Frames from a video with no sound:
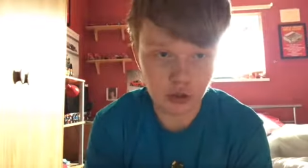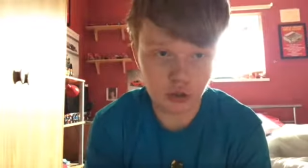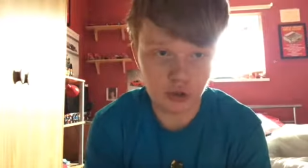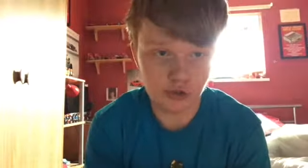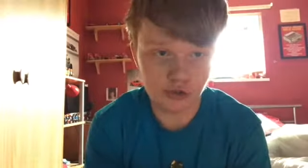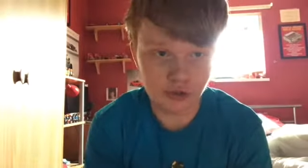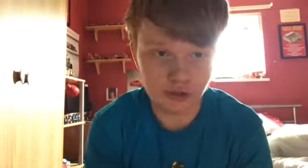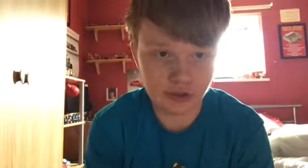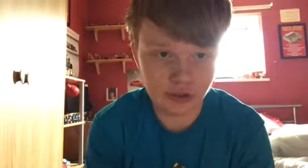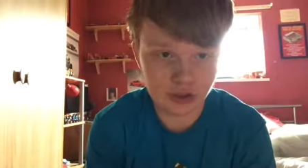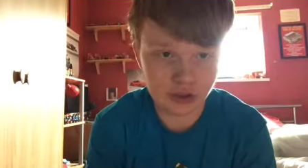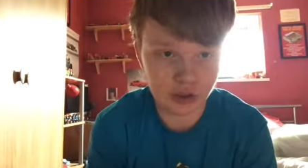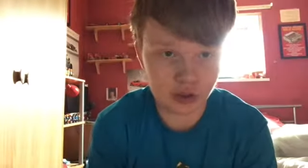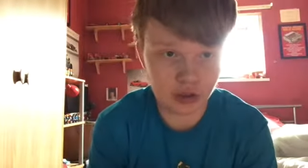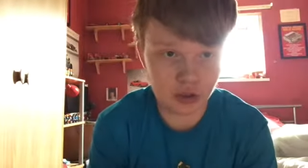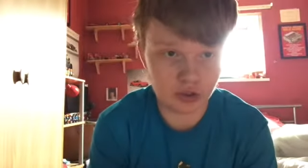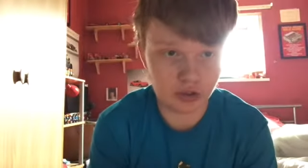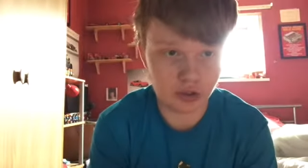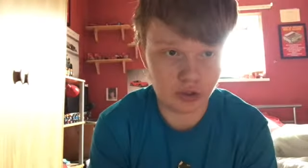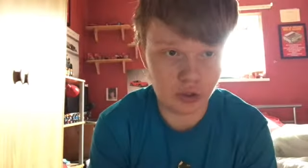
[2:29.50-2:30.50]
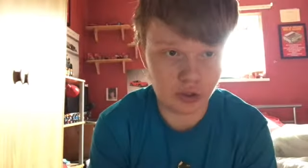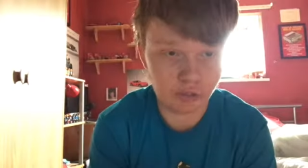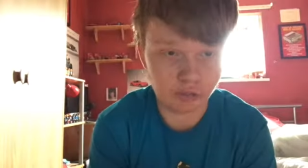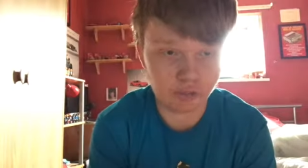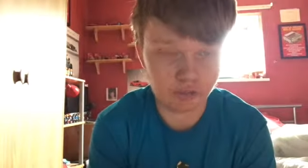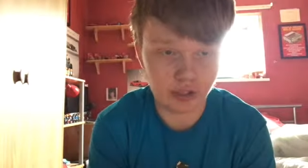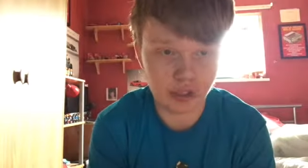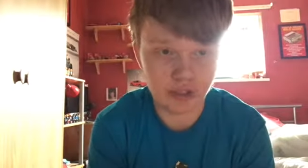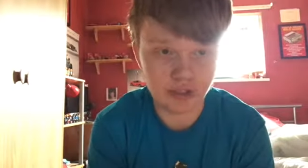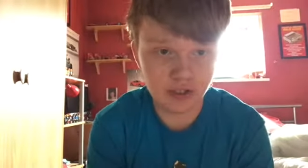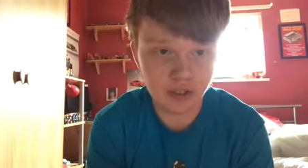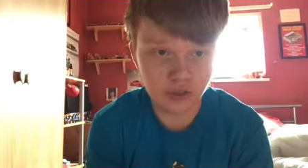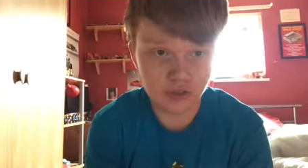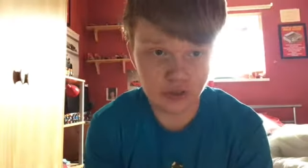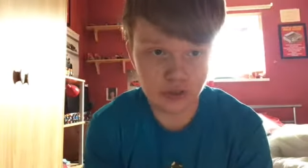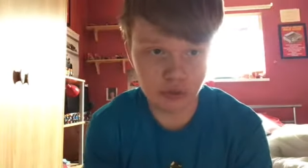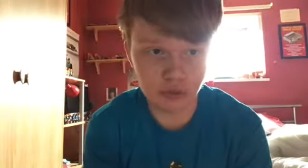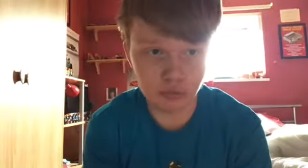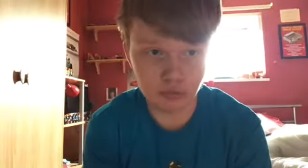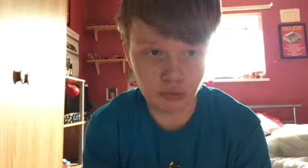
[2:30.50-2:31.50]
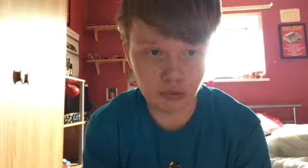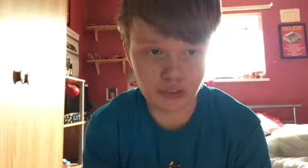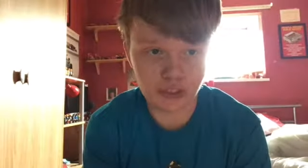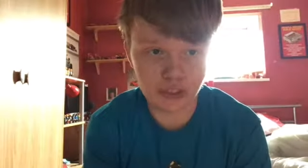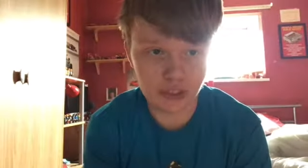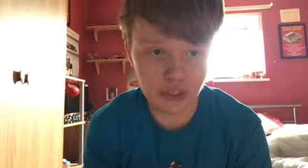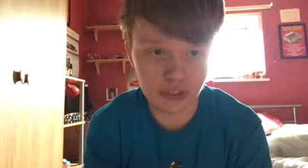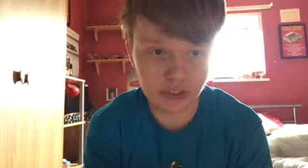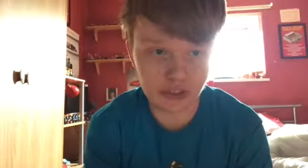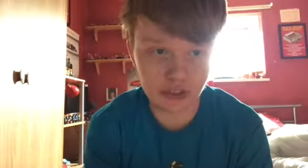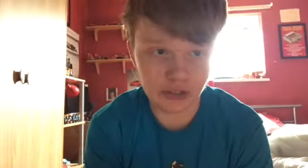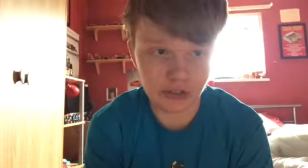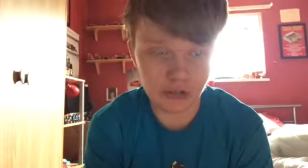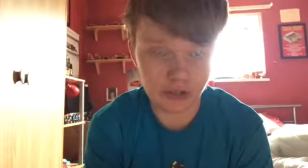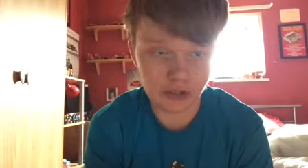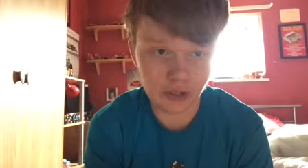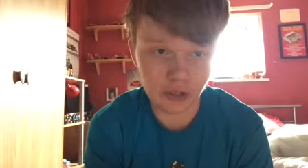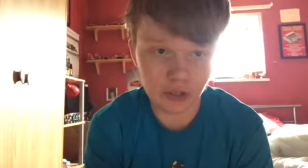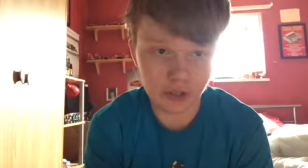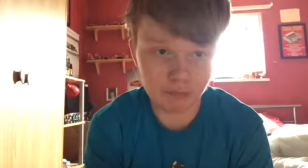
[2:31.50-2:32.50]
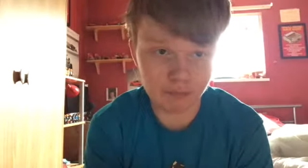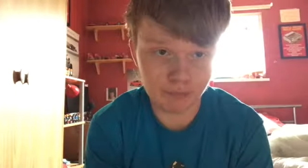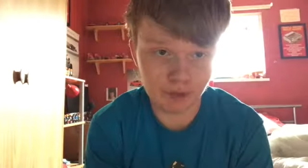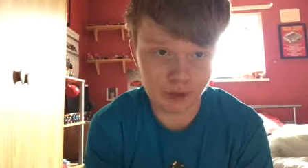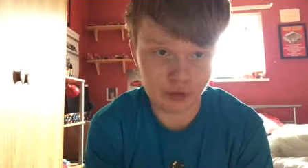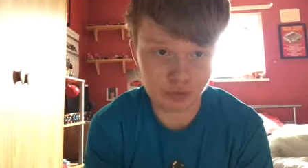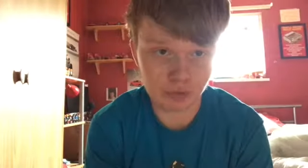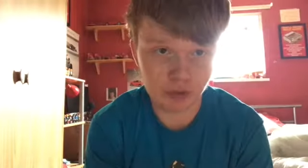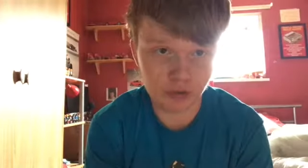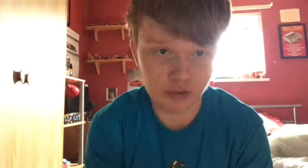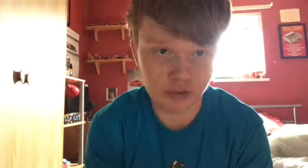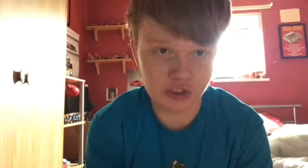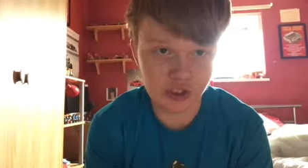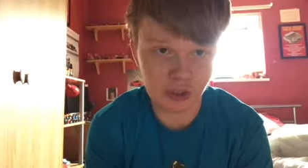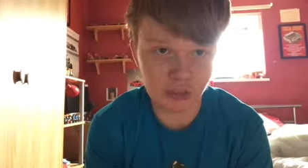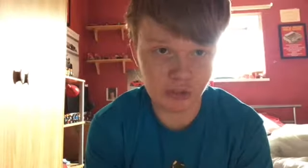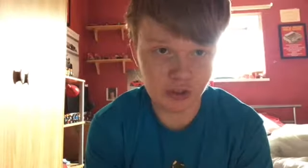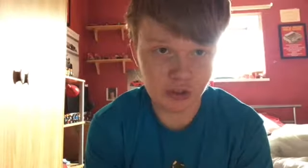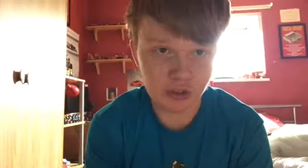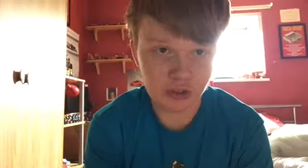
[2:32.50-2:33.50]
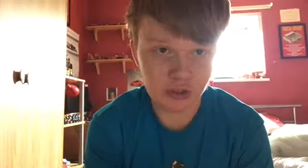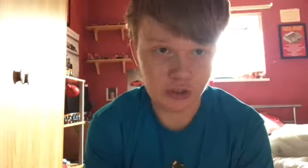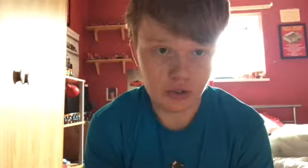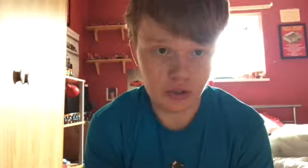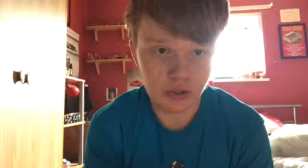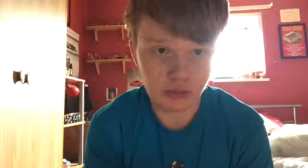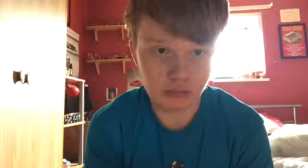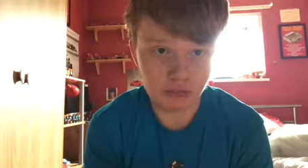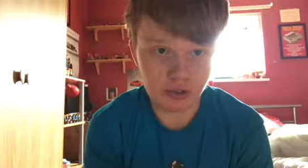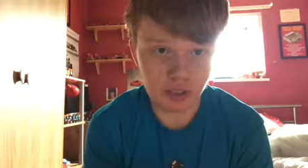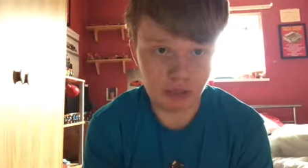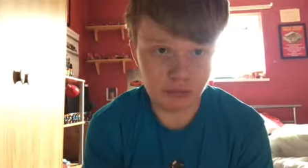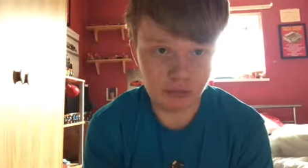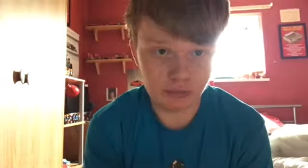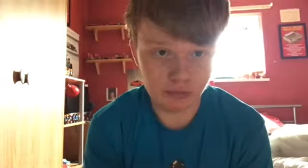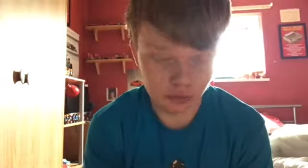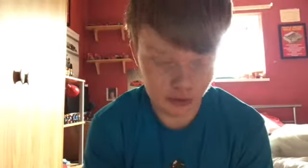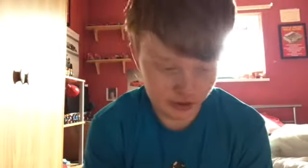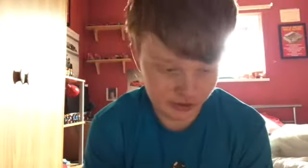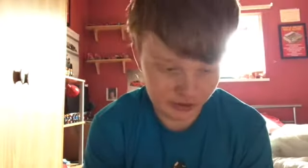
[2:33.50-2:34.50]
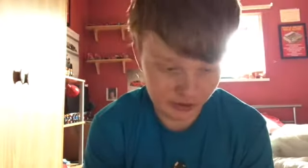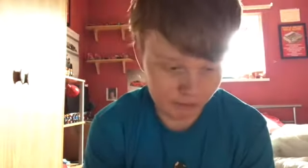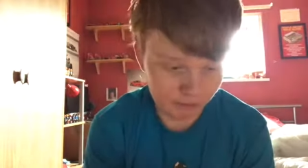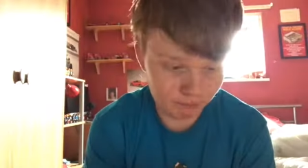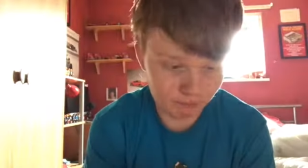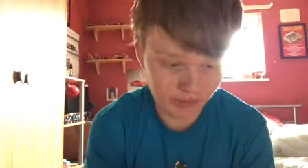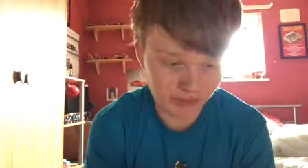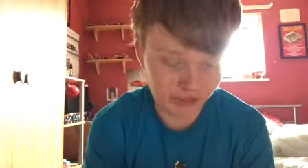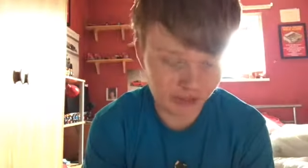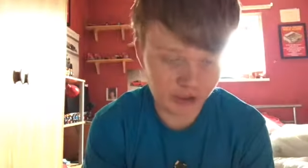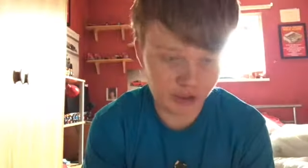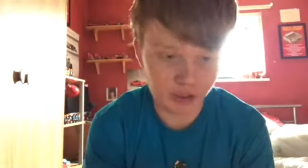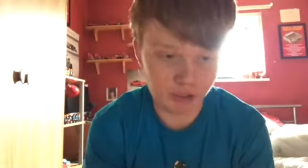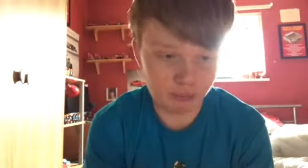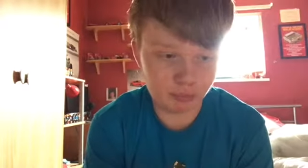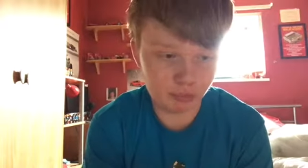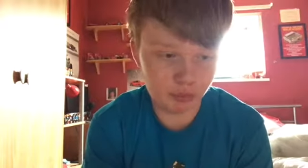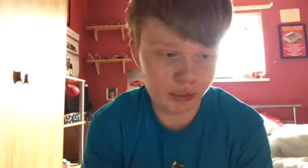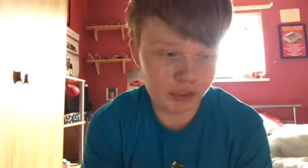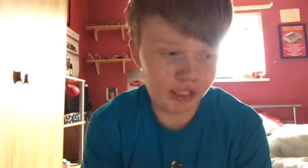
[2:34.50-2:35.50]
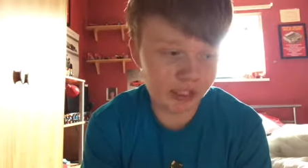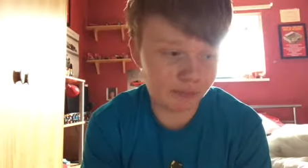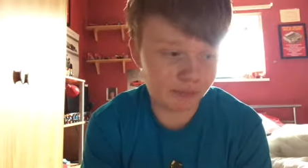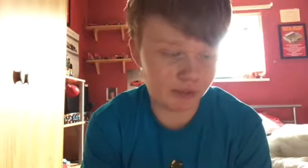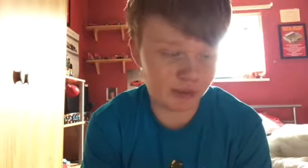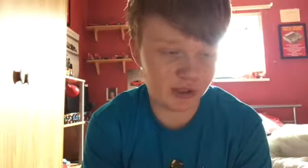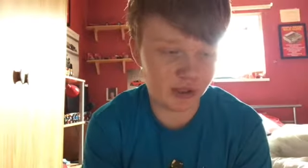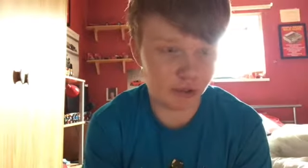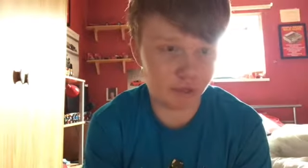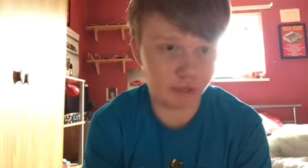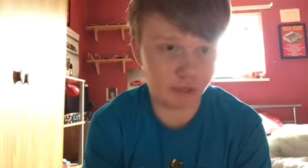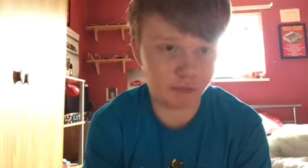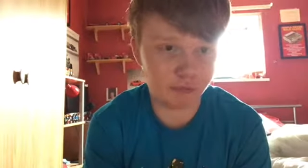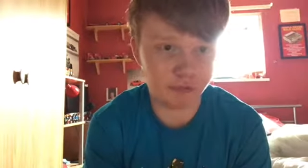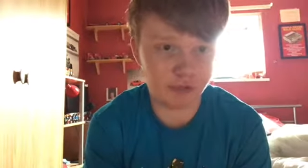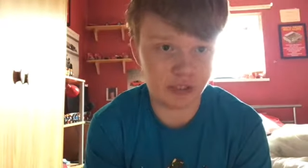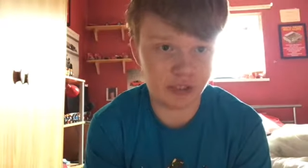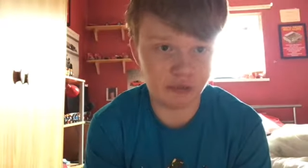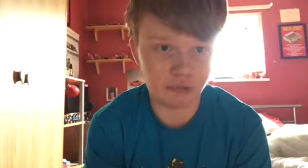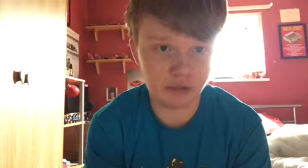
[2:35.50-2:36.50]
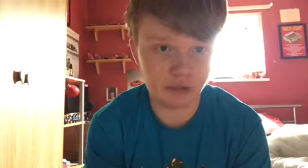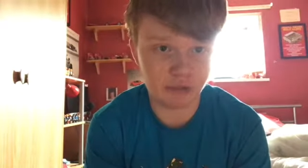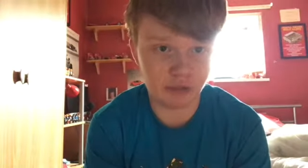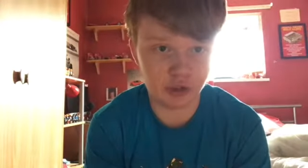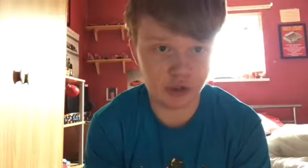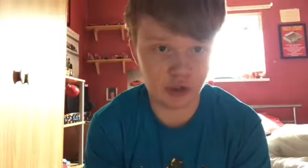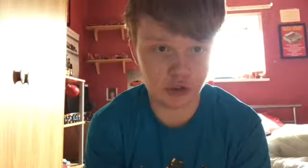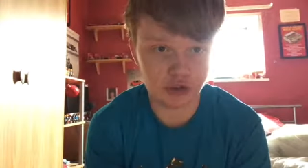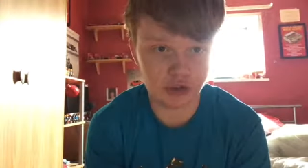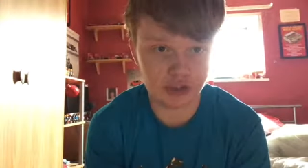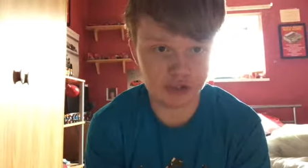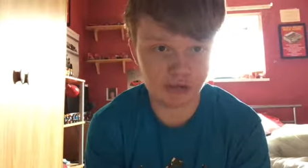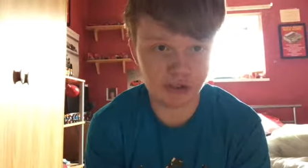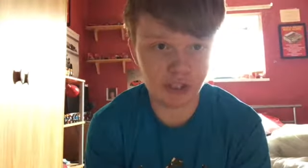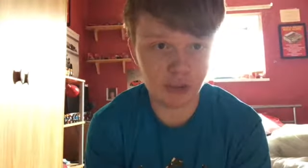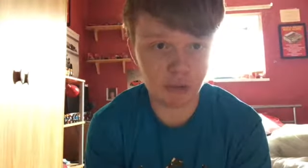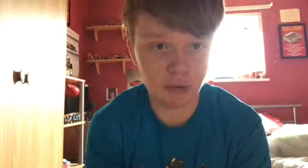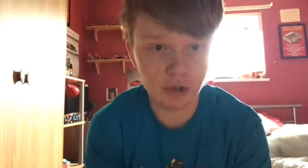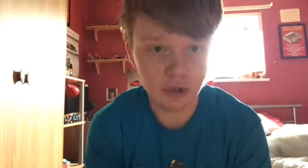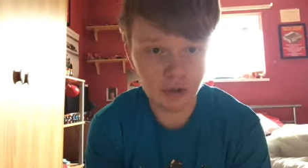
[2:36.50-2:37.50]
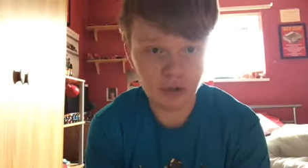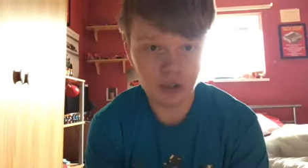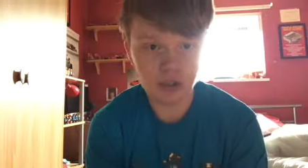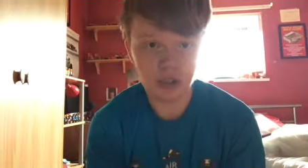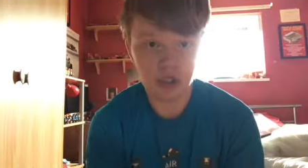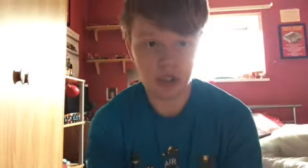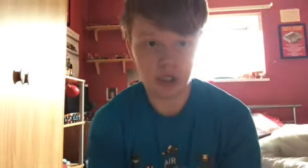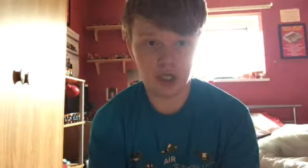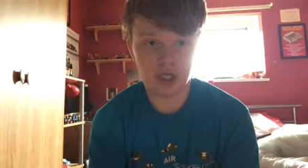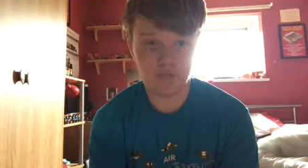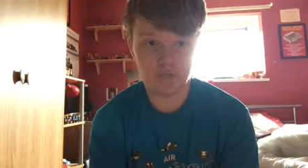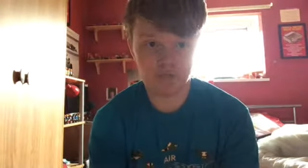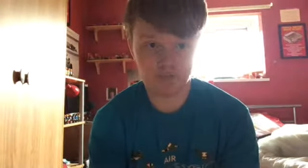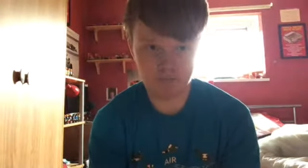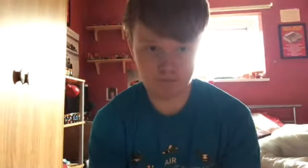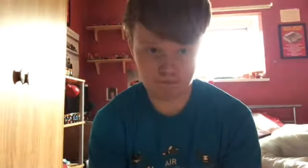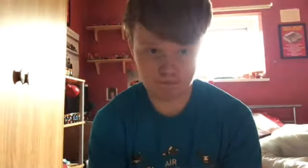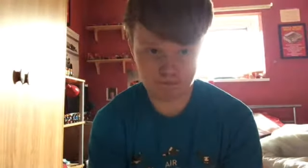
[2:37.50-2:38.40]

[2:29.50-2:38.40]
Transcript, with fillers: on this channel and hopefully you really like it um, as well. So that it was just a minute clip really, so hopefully you've enjoyed this video. Um,